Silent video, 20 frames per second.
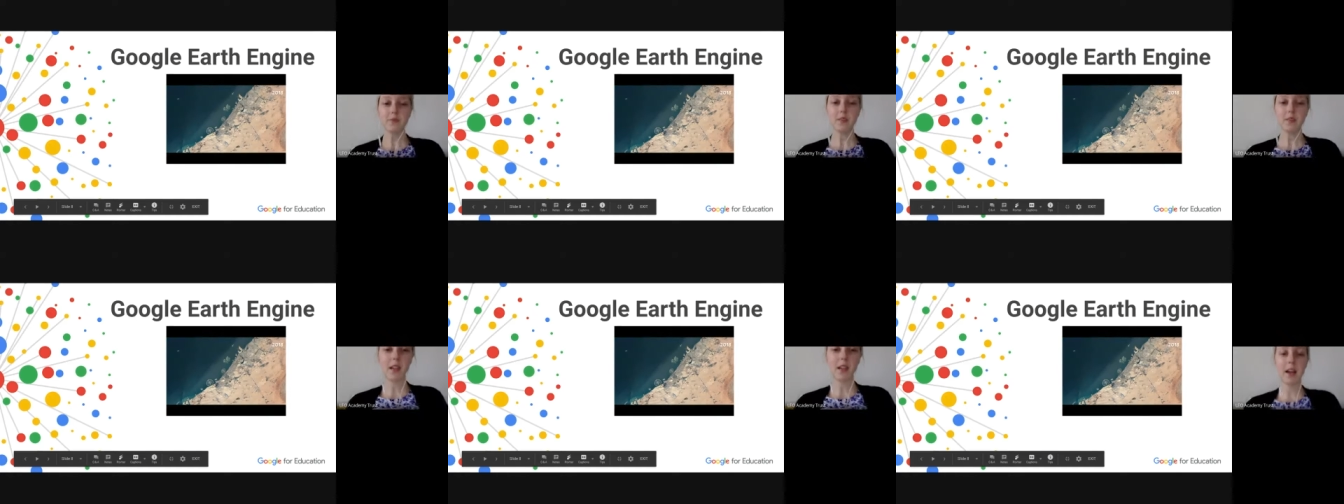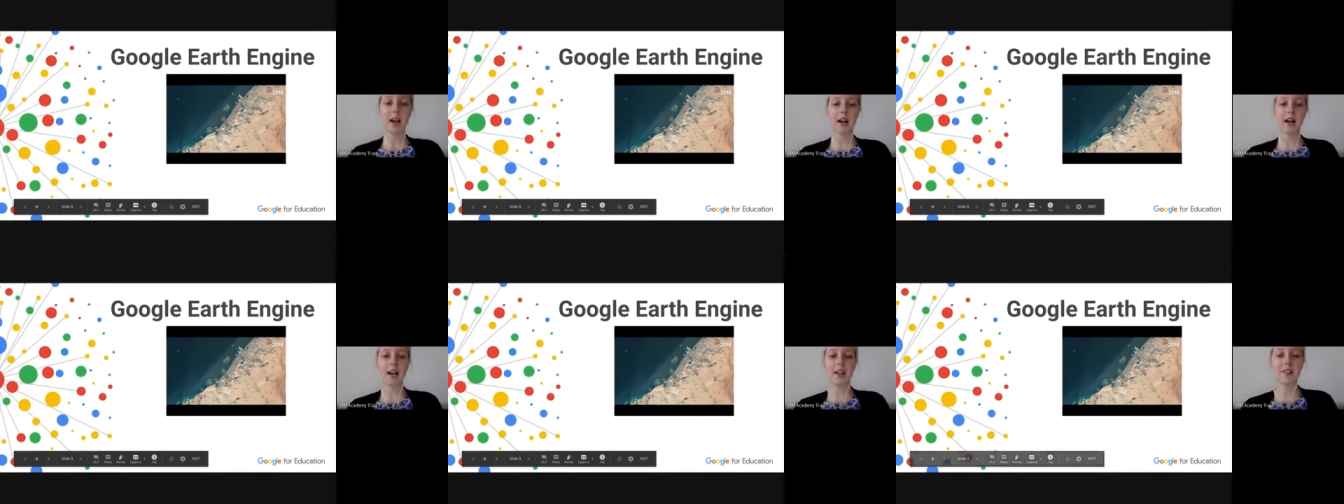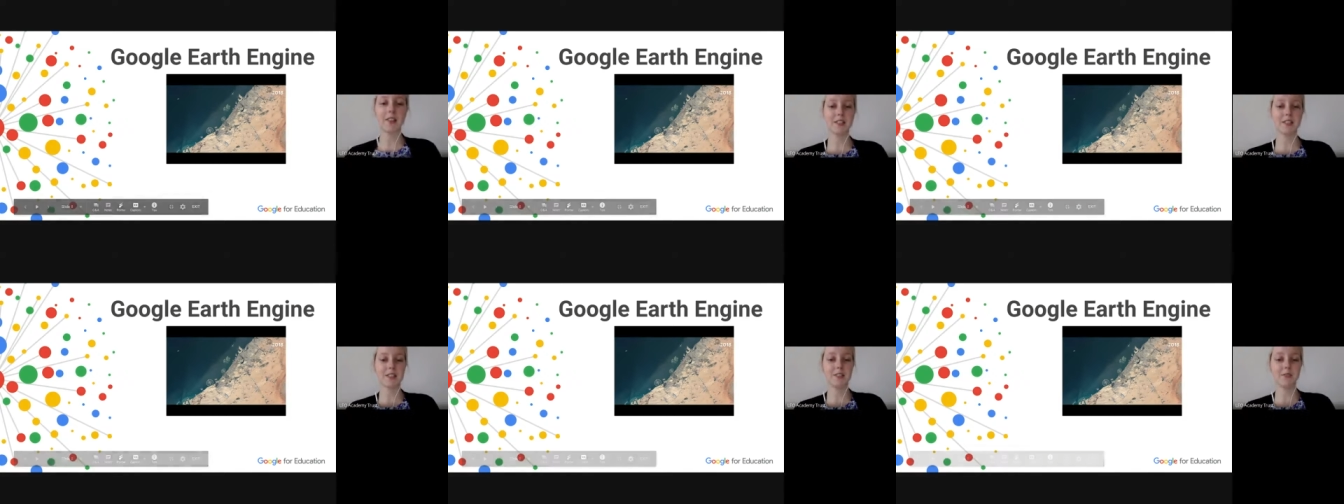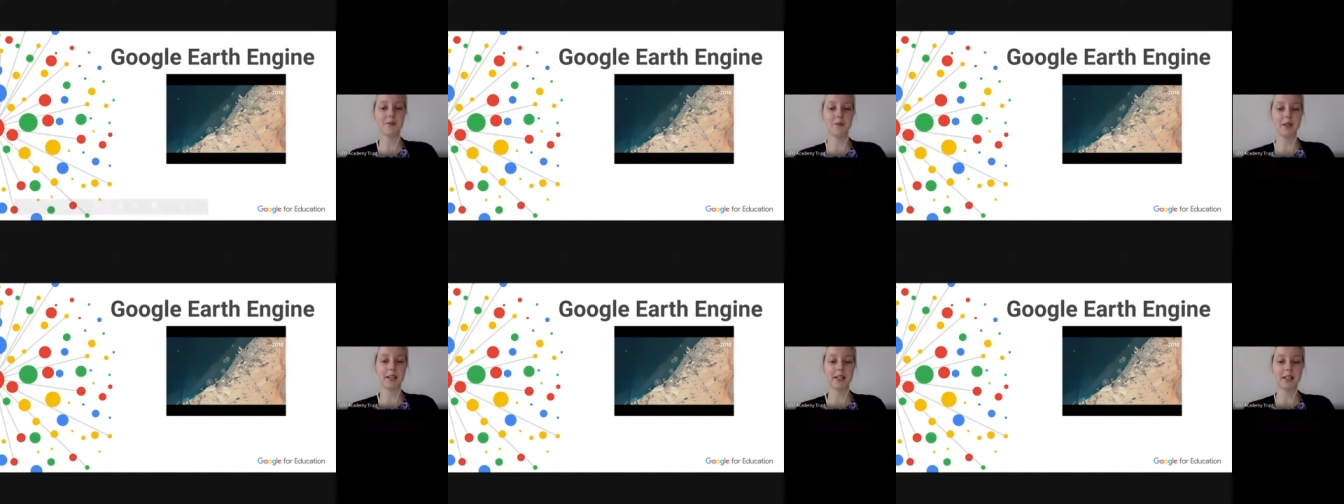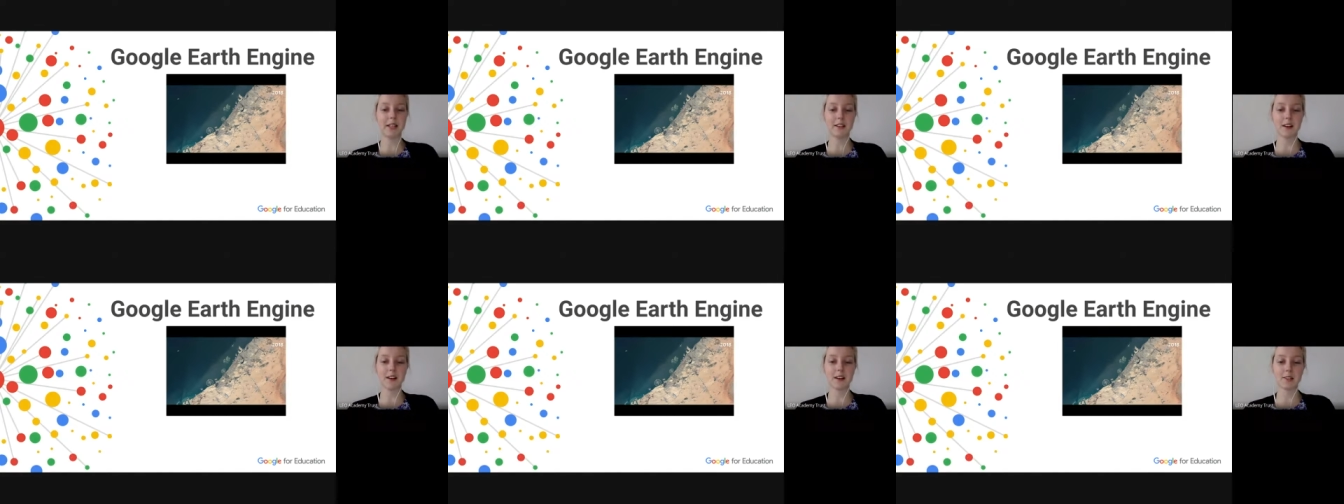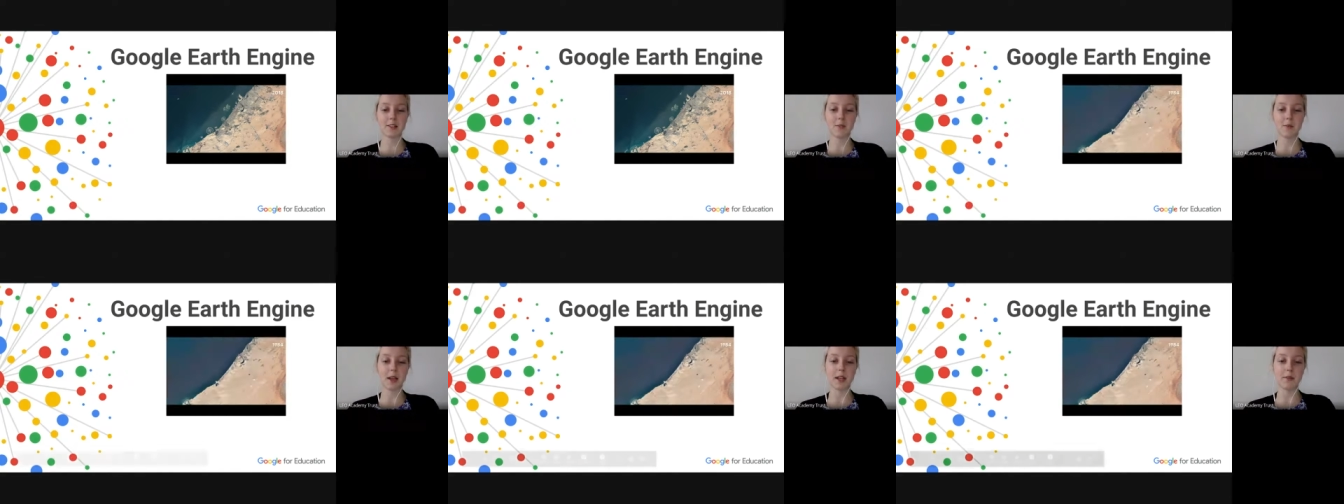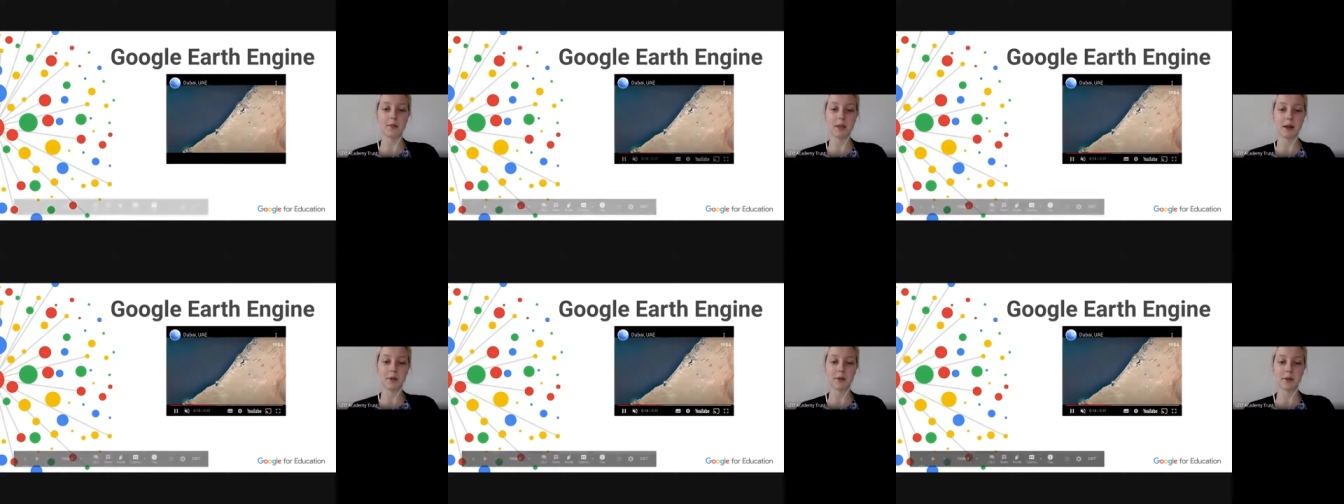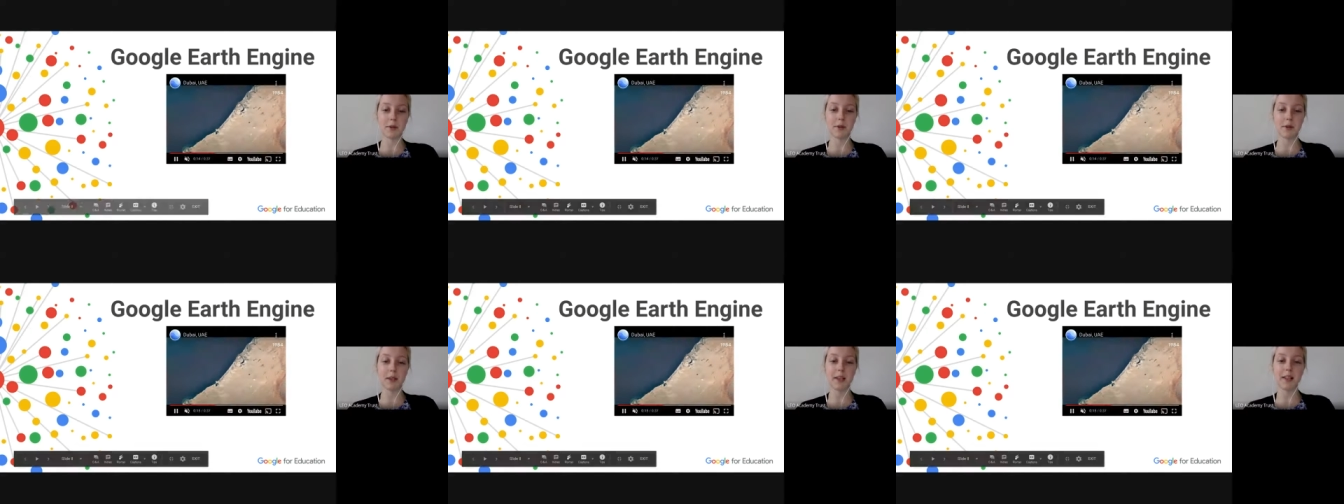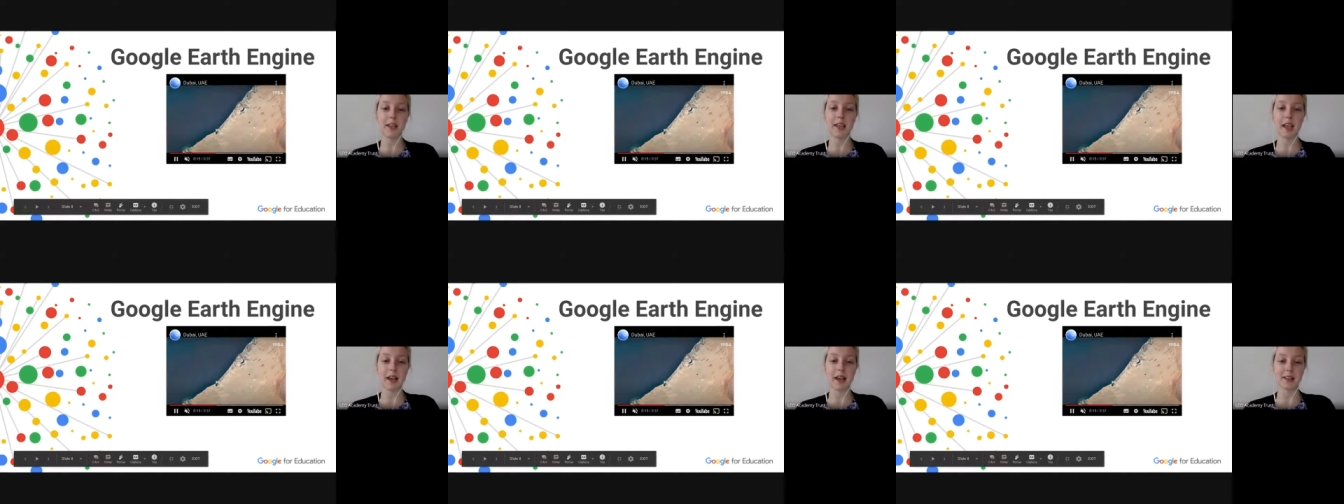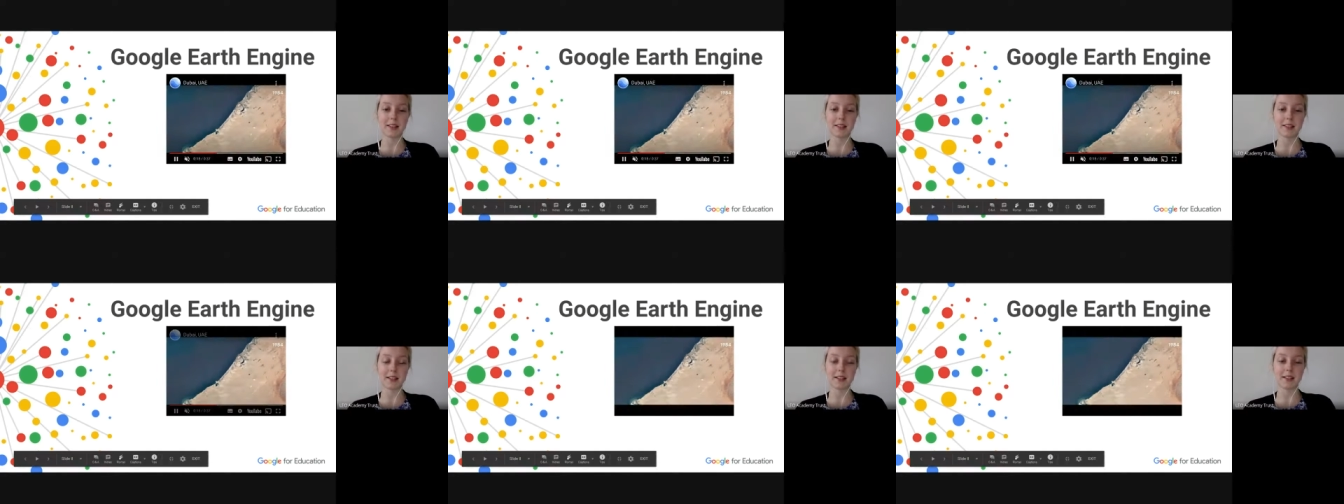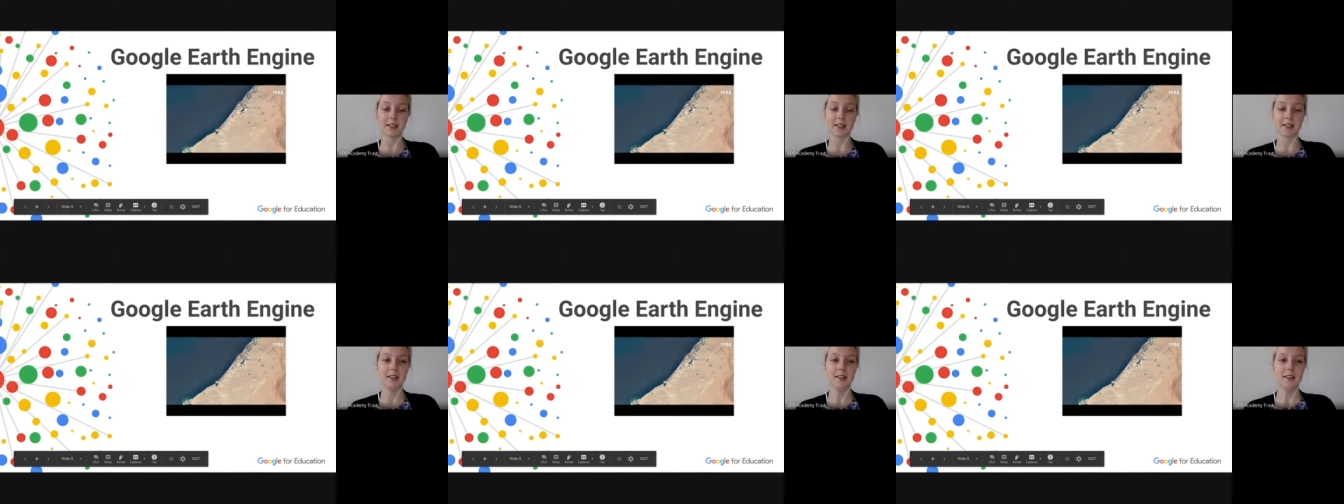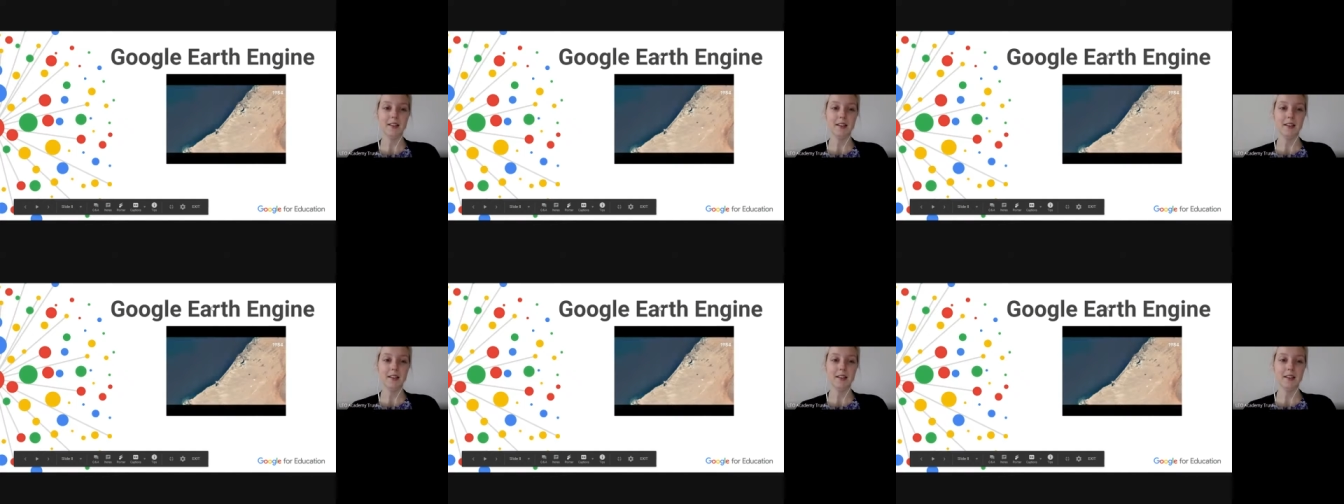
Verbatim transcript: Uh, and this is a really nice way to be able to quickly access